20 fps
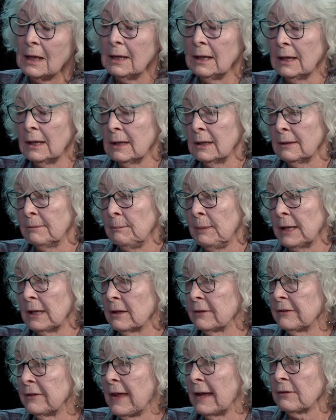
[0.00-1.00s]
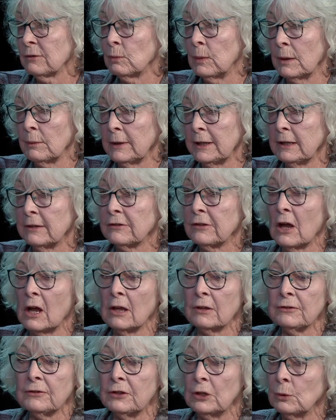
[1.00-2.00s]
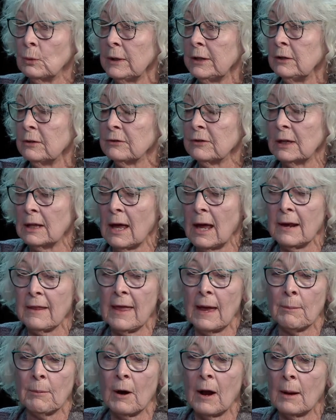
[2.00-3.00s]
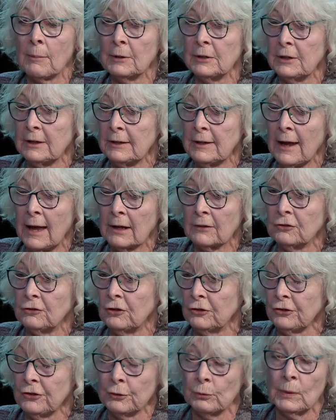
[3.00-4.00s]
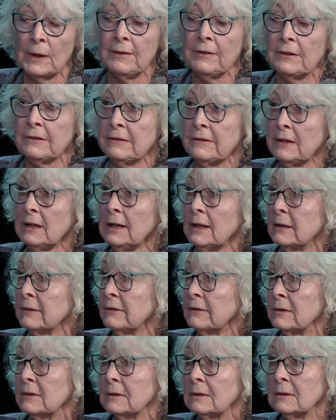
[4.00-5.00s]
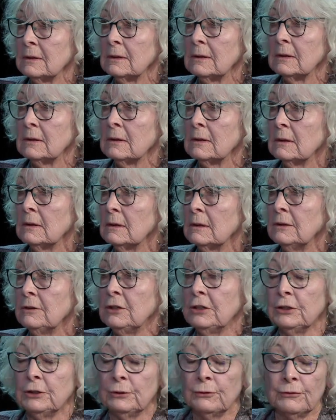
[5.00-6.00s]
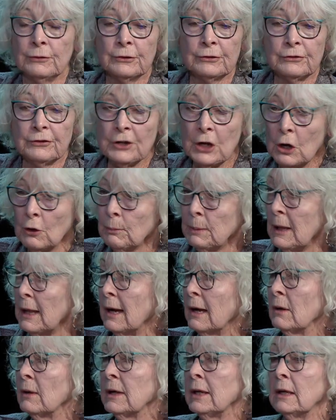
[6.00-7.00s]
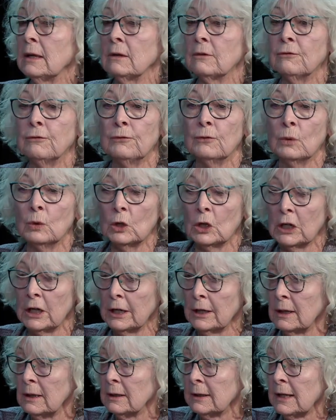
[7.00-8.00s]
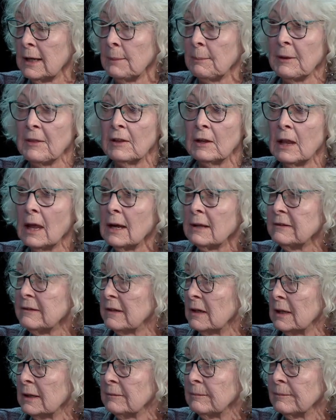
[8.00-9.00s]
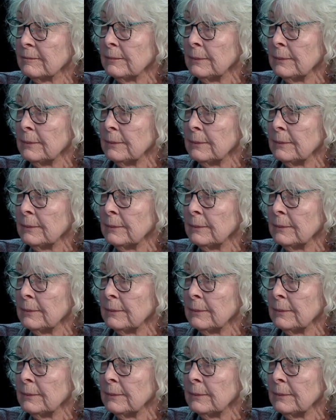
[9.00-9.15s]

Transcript: and because that's where we it's also we use a lot of that property tax just to run the cities yes to for snow plowing for keeping the lights on